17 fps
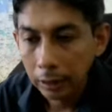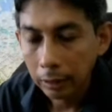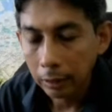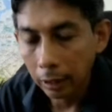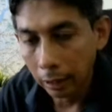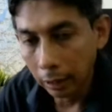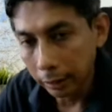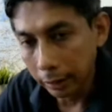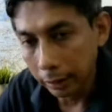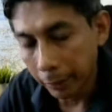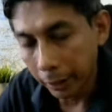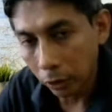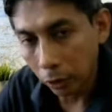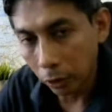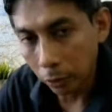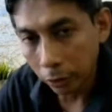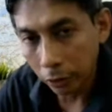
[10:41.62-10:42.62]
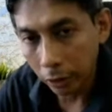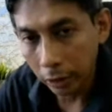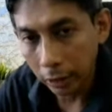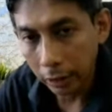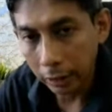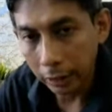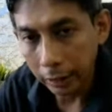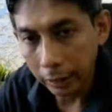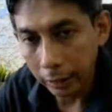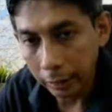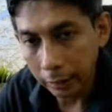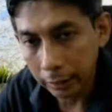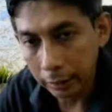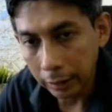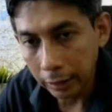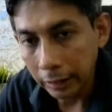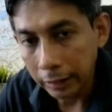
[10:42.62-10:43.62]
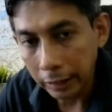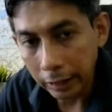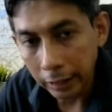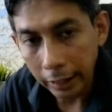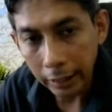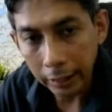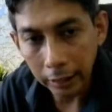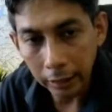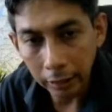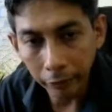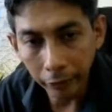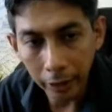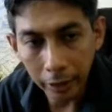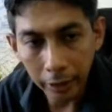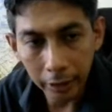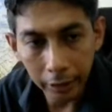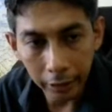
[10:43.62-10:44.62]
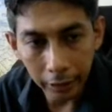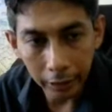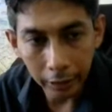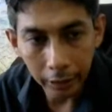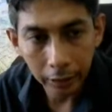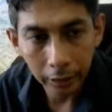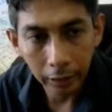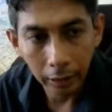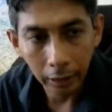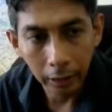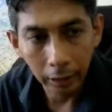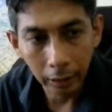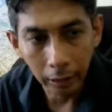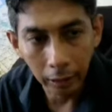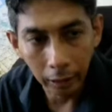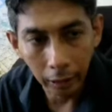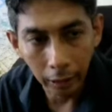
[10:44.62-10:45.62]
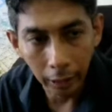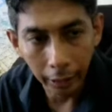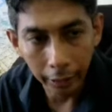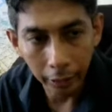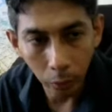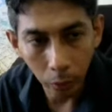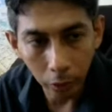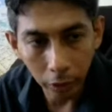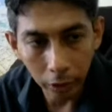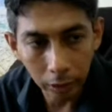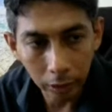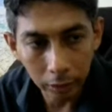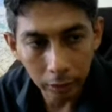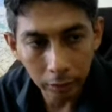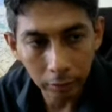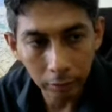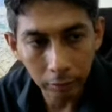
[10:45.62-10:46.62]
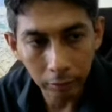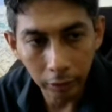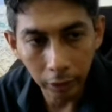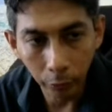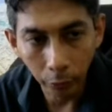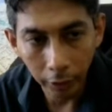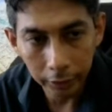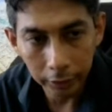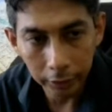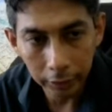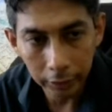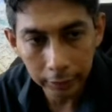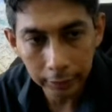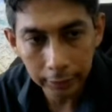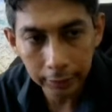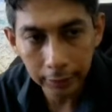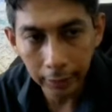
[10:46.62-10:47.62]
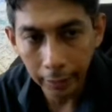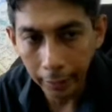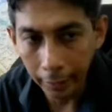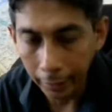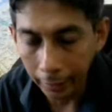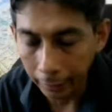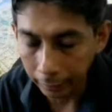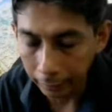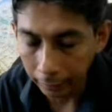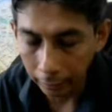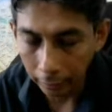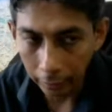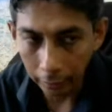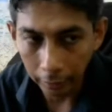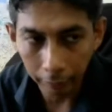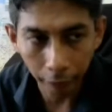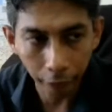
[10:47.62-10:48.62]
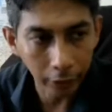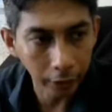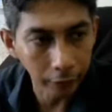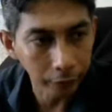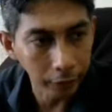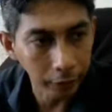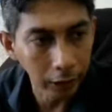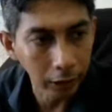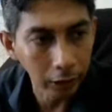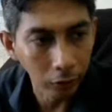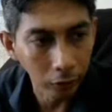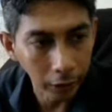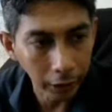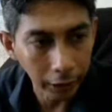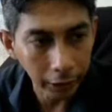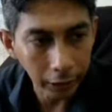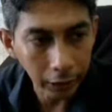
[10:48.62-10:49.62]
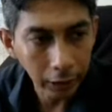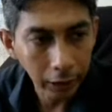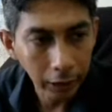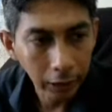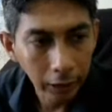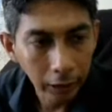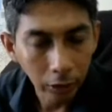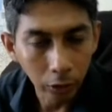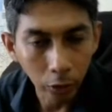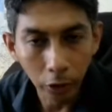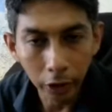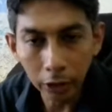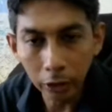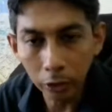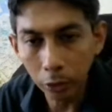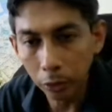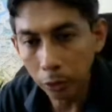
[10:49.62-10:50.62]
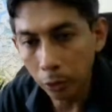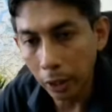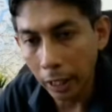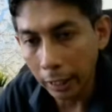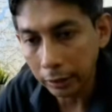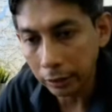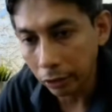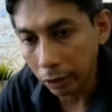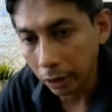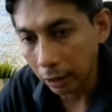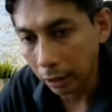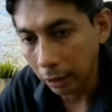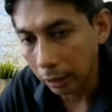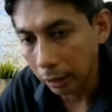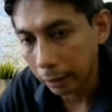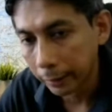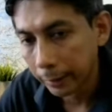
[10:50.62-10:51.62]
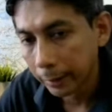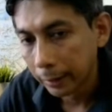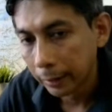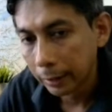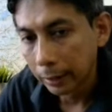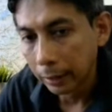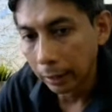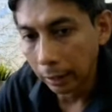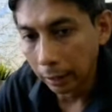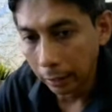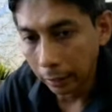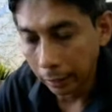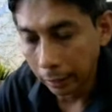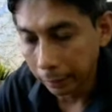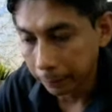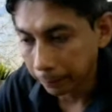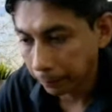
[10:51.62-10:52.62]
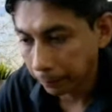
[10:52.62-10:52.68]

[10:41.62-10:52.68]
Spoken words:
the microcontroller is integrated with the I/O devices and peripheral already. No need to do extra uh,